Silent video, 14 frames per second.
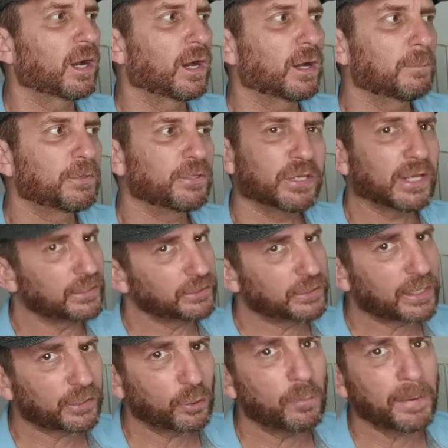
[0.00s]
But you
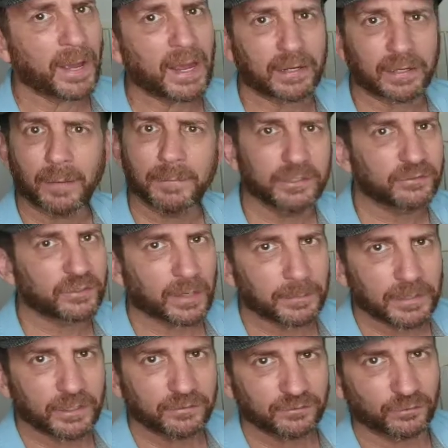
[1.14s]
got to go back. I mean, it's got
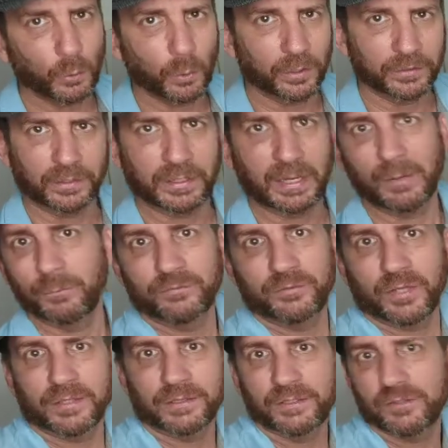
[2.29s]
to be historic. Like I would
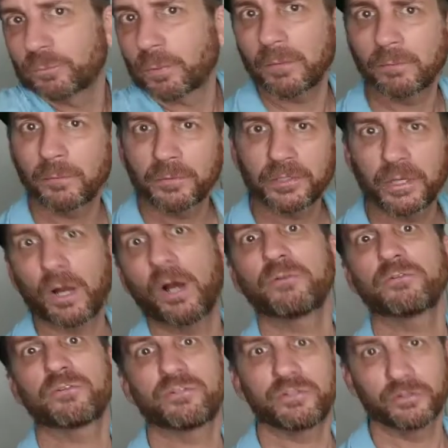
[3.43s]
say at least probably
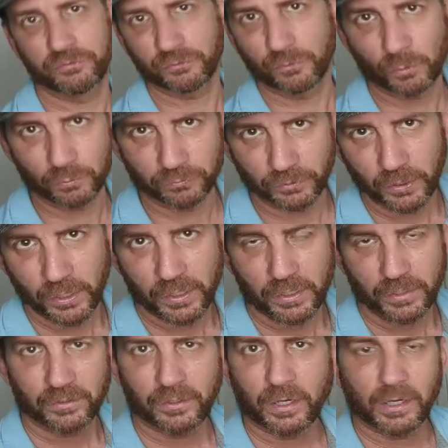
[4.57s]
100 years old
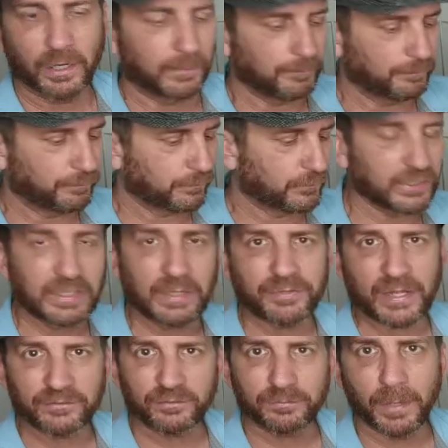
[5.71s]
to
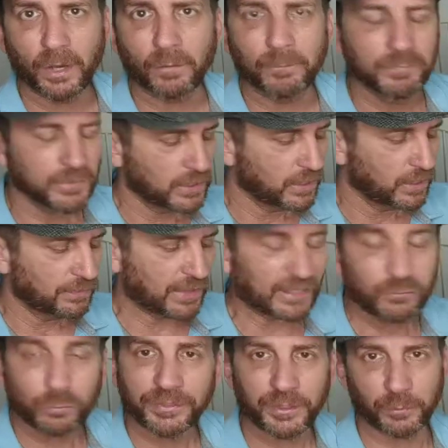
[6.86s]
get that smell.
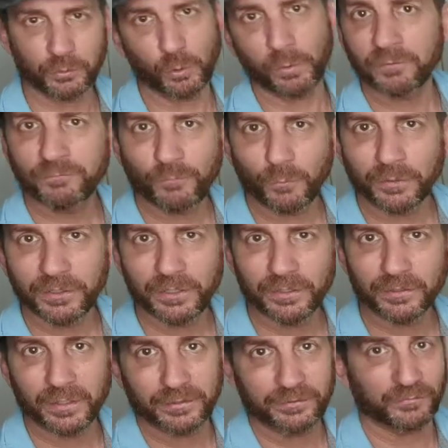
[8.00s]
That's what they were going for
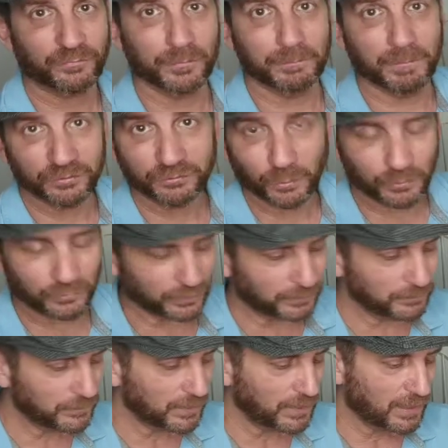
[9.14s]
here, except for much
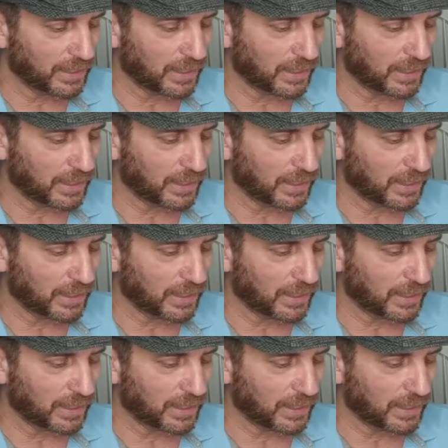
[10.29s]
older.